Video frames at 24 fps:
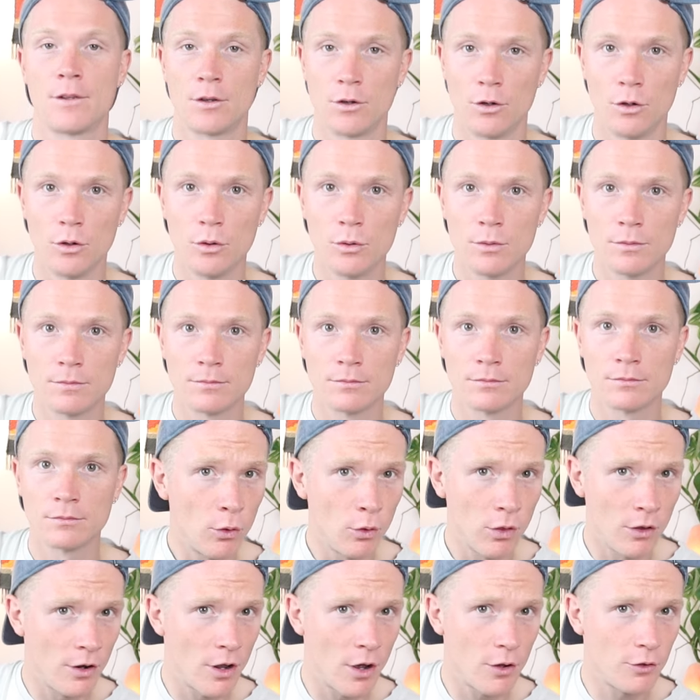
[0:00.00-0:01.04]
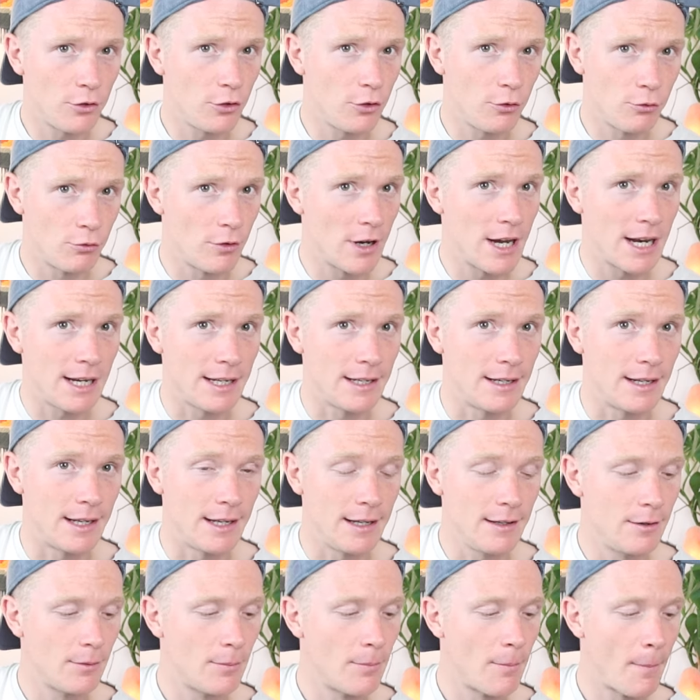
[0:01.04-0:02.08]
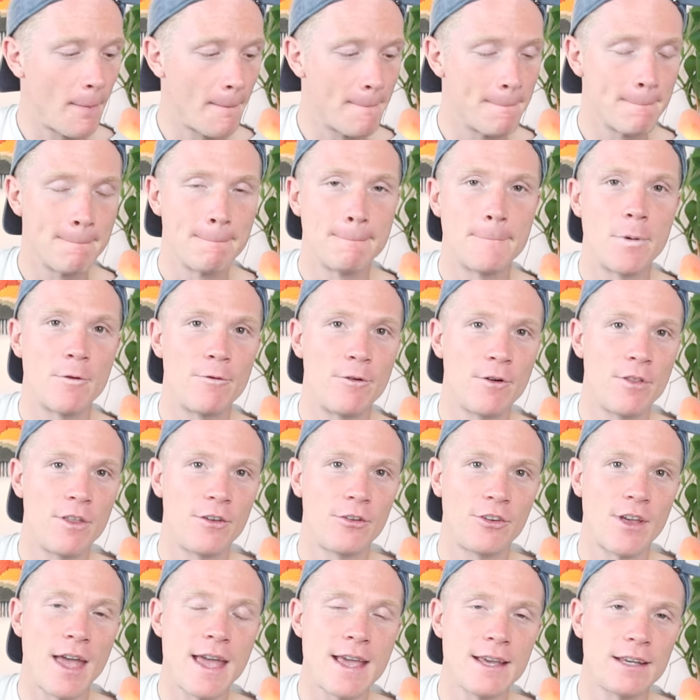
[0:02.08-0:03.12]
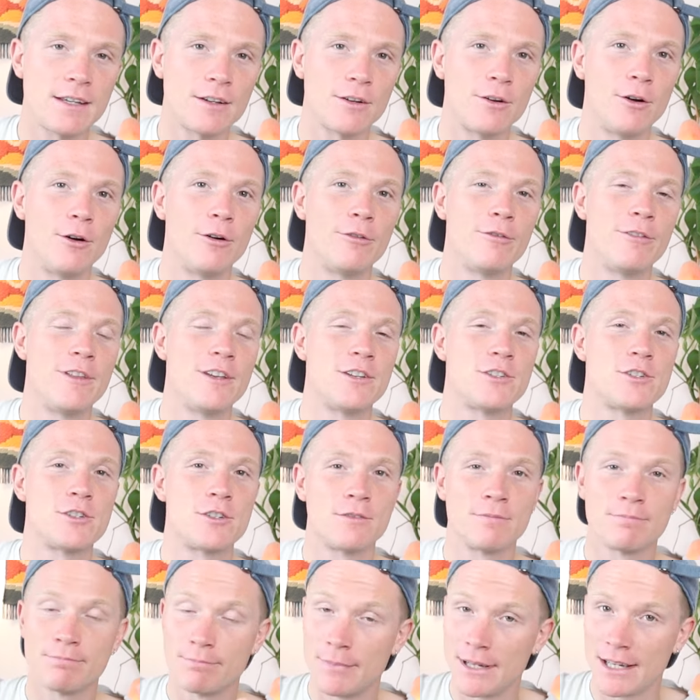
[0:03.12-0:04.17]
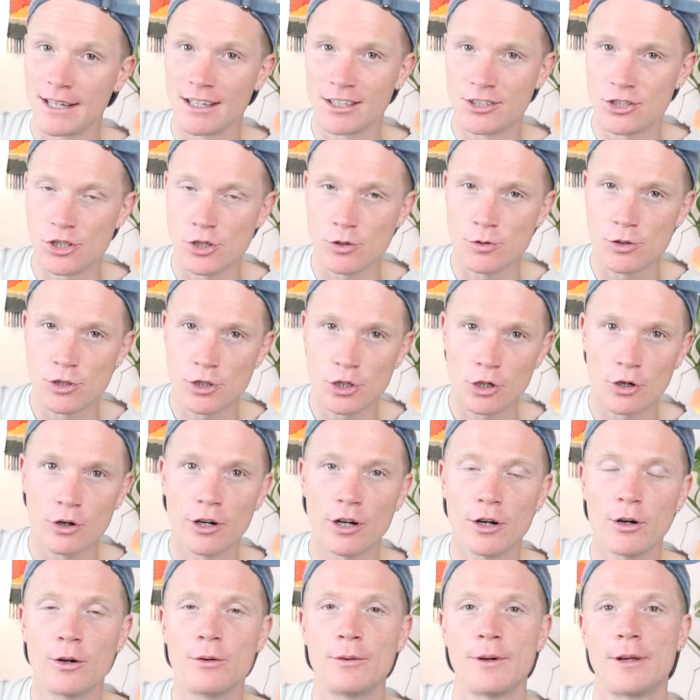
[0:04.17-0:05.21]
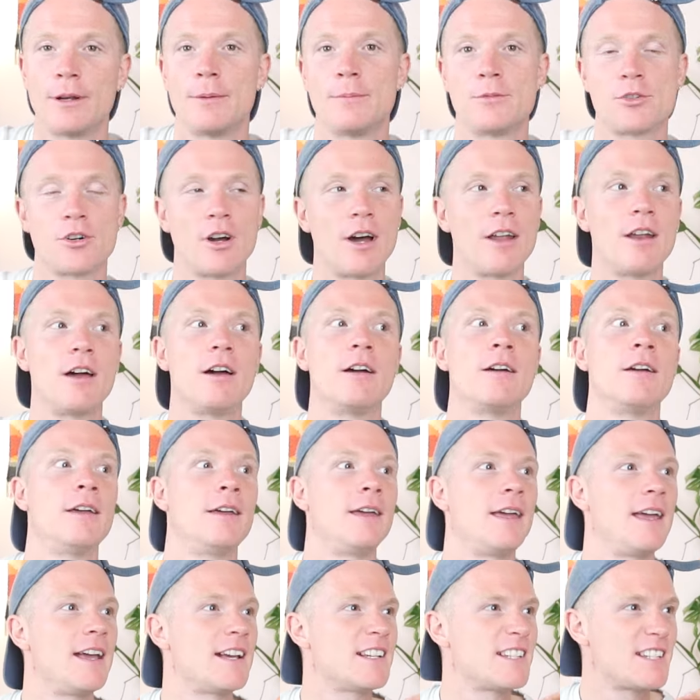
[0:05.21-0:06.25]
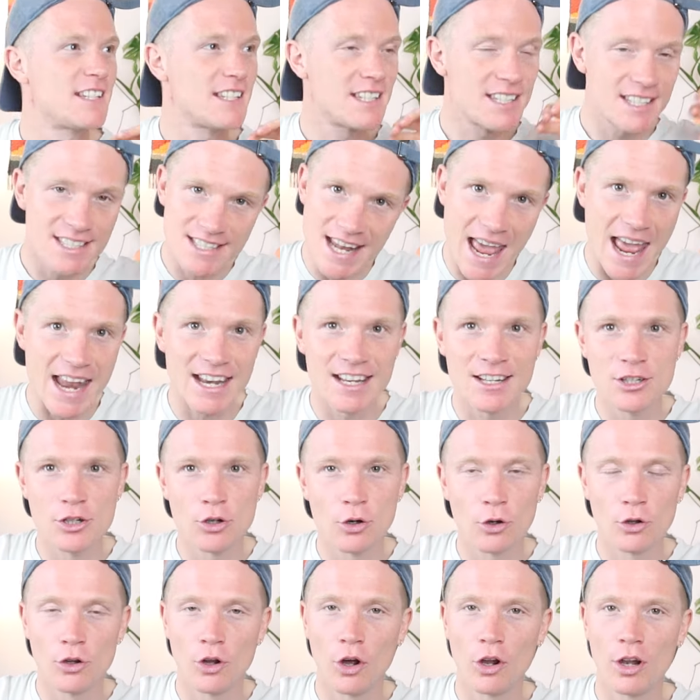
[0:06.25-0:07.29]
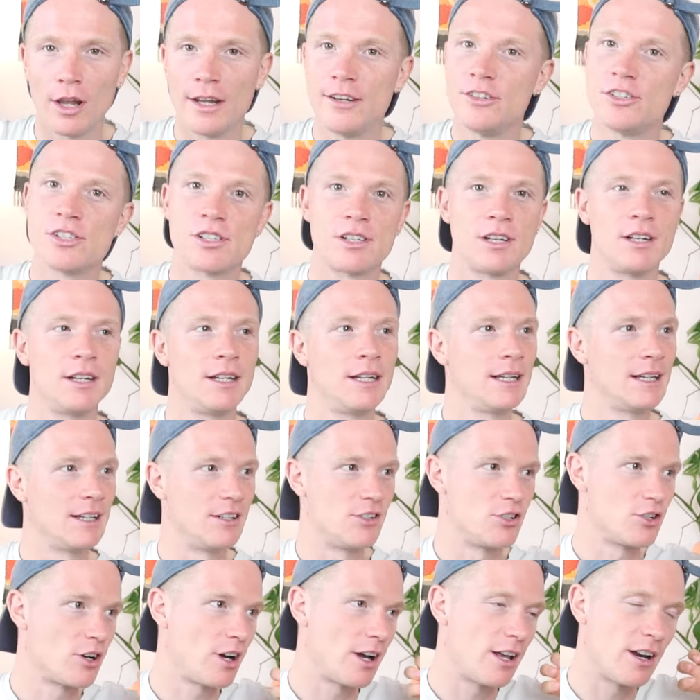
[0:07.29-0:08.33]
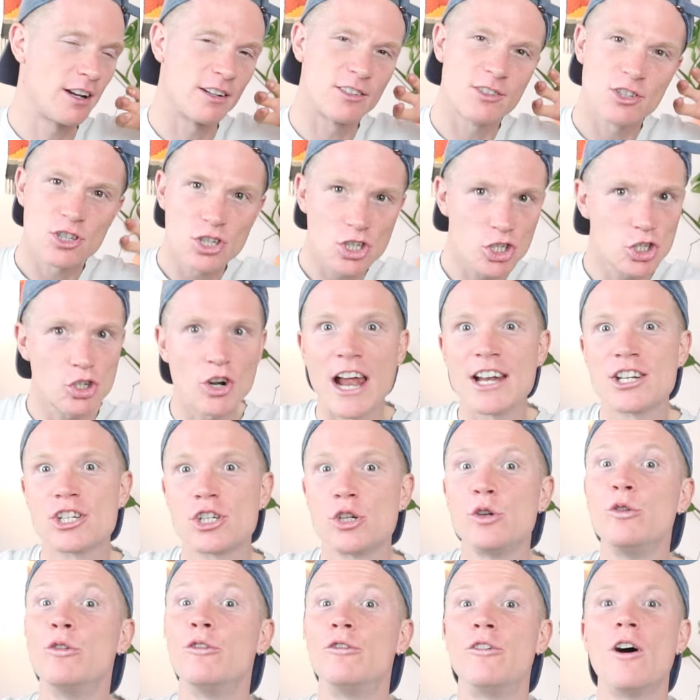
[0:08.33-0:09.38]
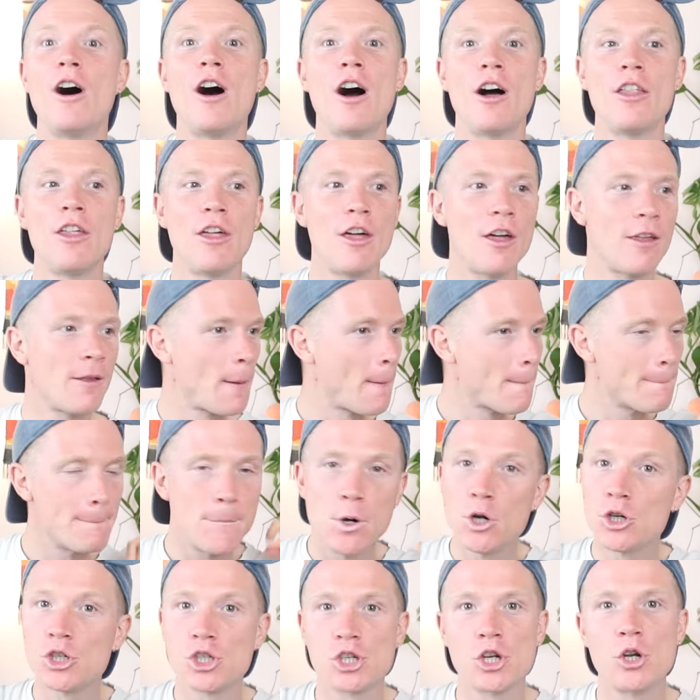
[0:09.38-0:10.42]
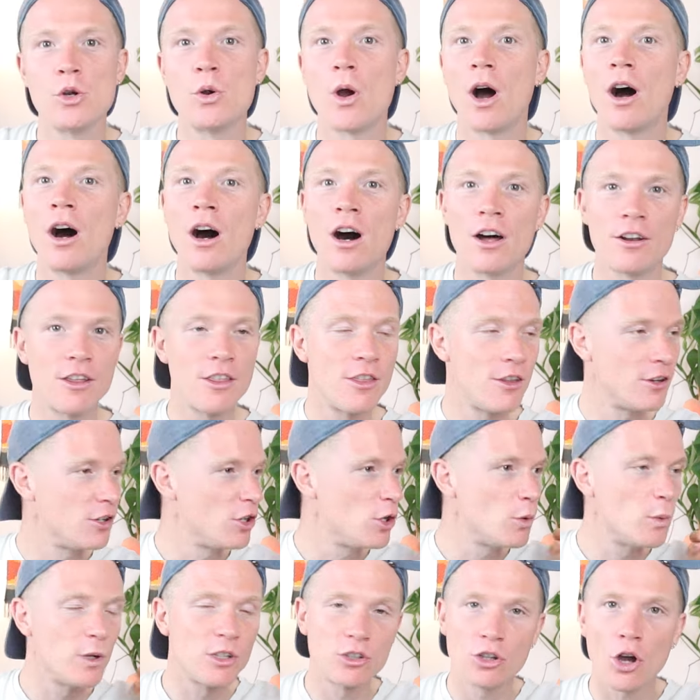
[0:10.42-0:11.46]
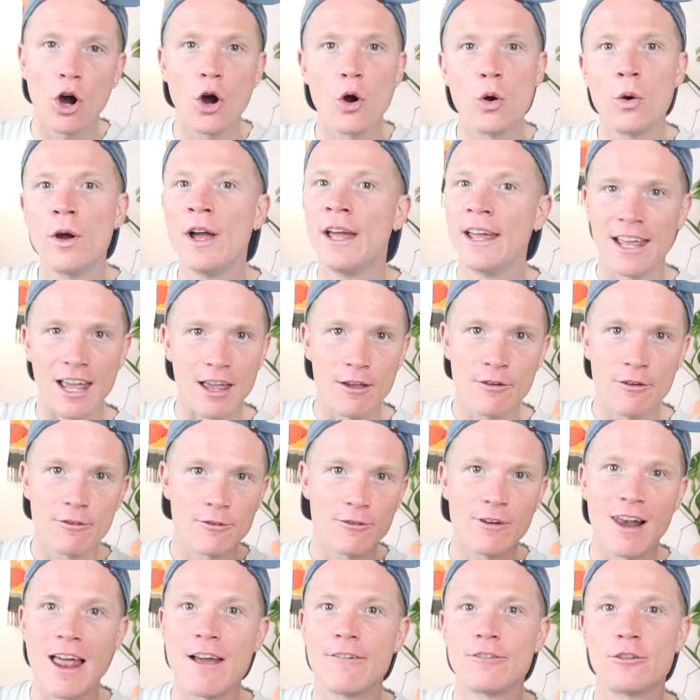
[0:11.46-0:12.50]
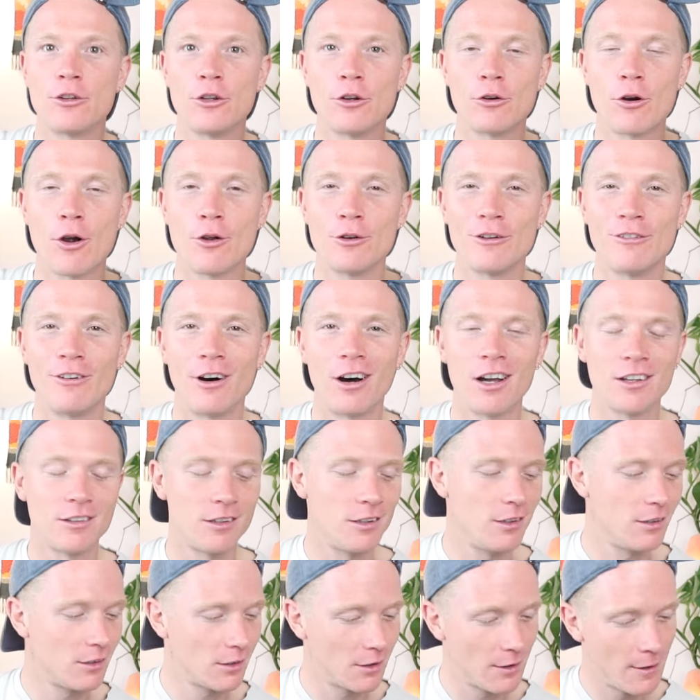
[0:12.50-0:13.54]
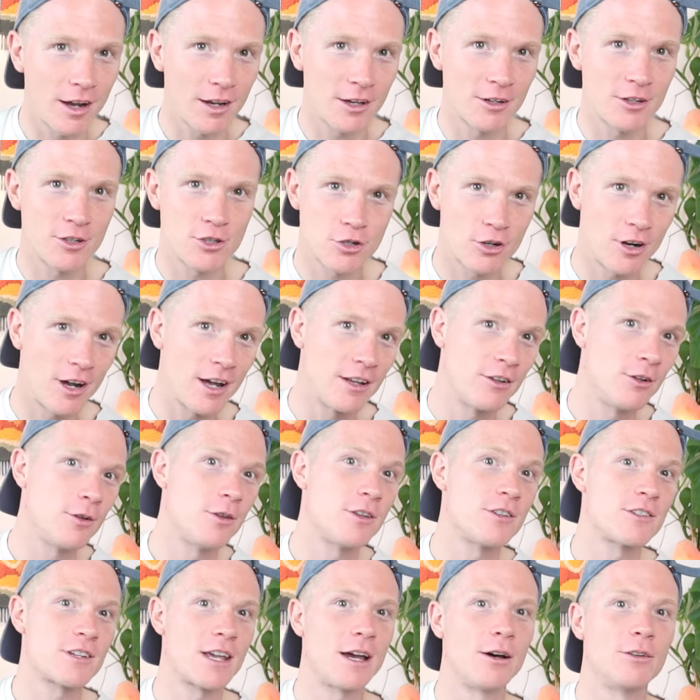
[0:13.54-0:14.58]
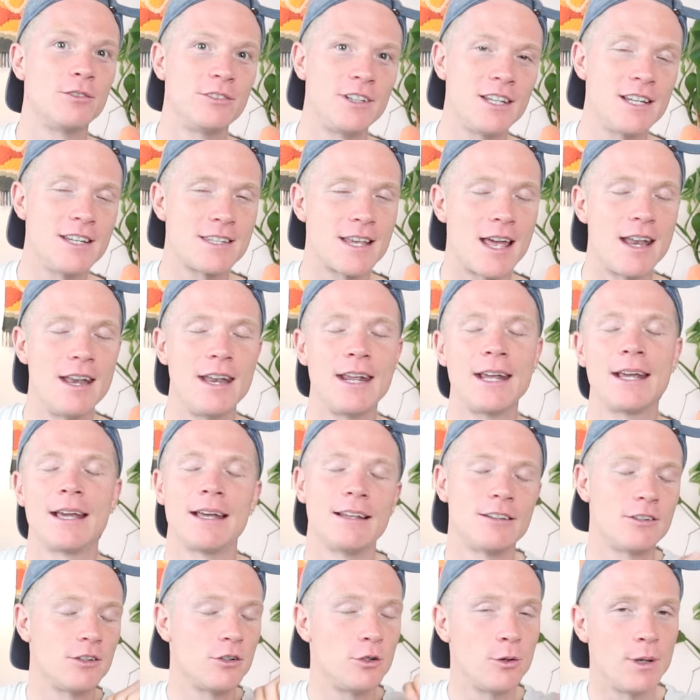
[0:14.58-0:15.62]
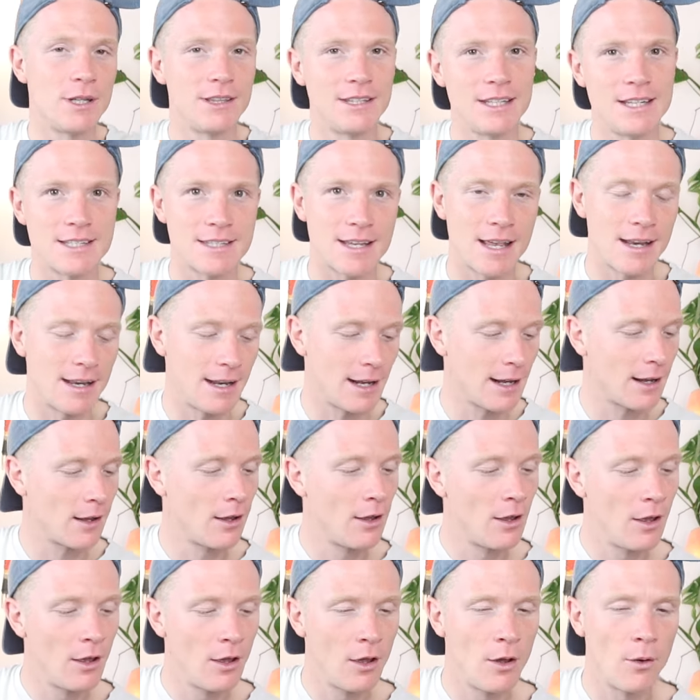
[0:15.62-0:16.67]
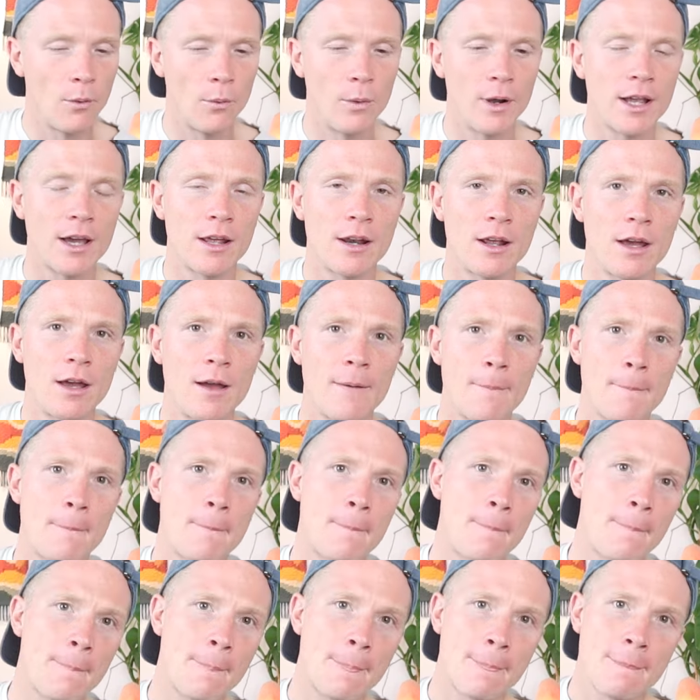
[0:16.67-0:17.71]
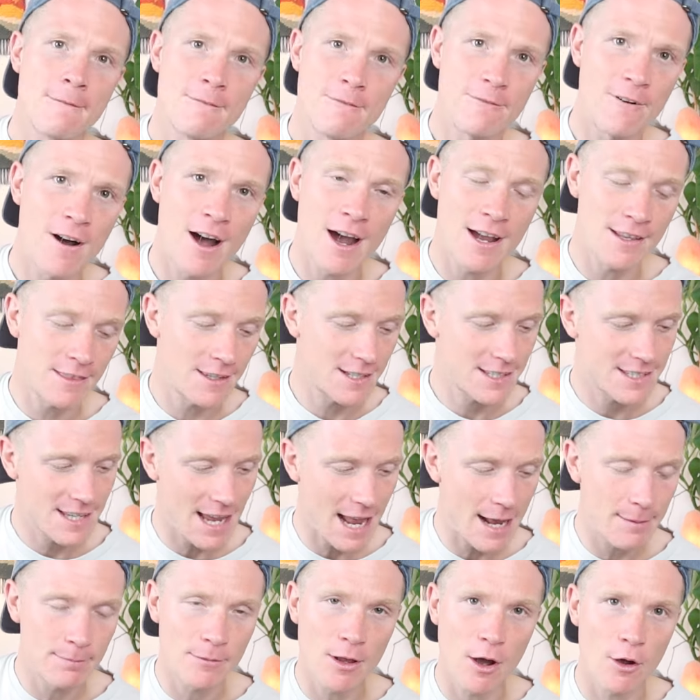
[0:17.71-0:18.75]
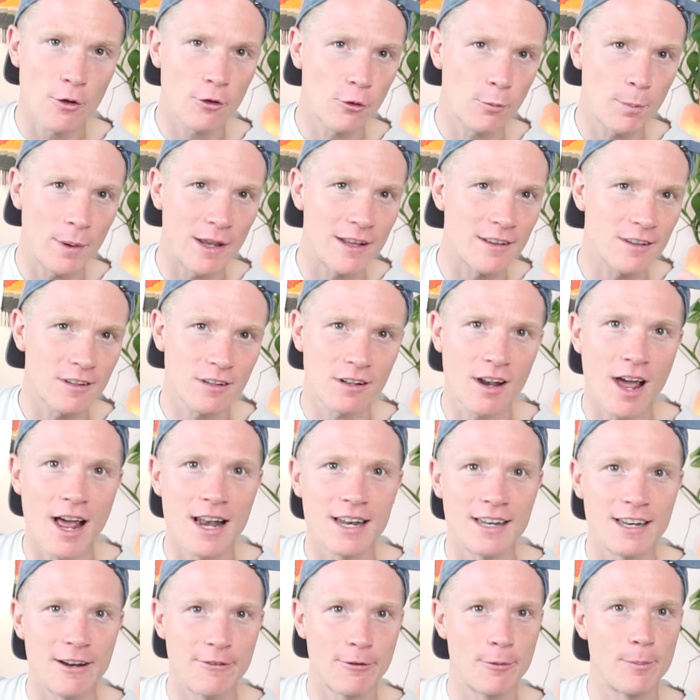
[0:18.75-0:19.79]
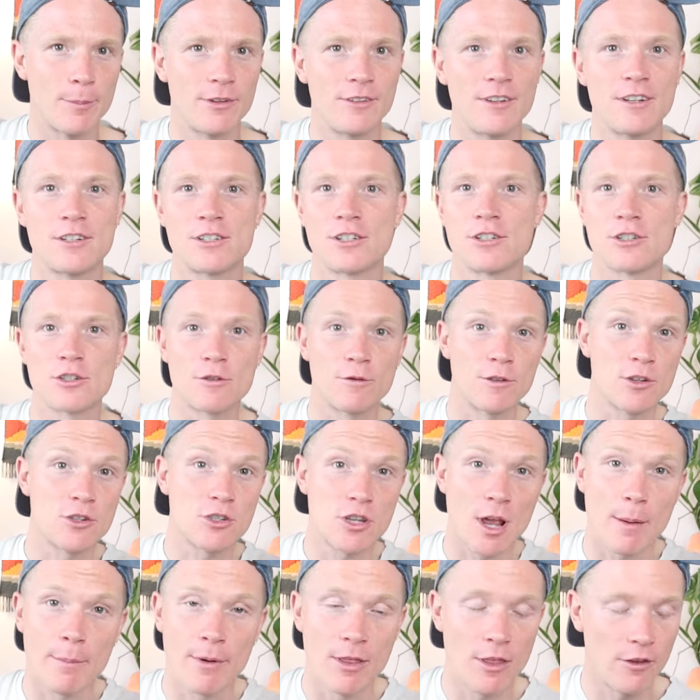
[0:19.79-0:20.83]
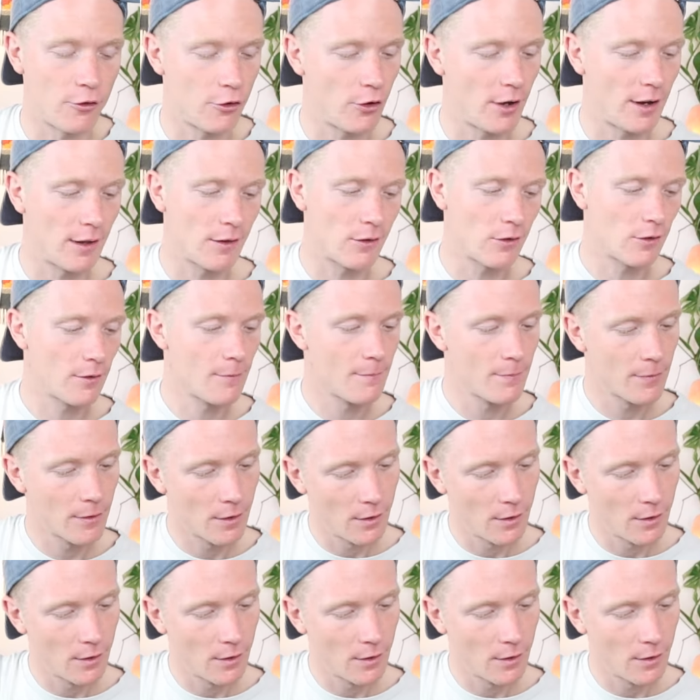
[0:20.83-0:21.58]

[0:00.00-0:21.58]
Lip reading: Cool. And they're all the notes you really need, but for the sake of this being a tutorial, and I'm trying to extend your knowledge and trying to stretch you further, push you harder than you would go left to your own devices, we are going to try and do the scale descending. And to do it descending, we're going to find the same notes but in slightly different positions for some of the strings.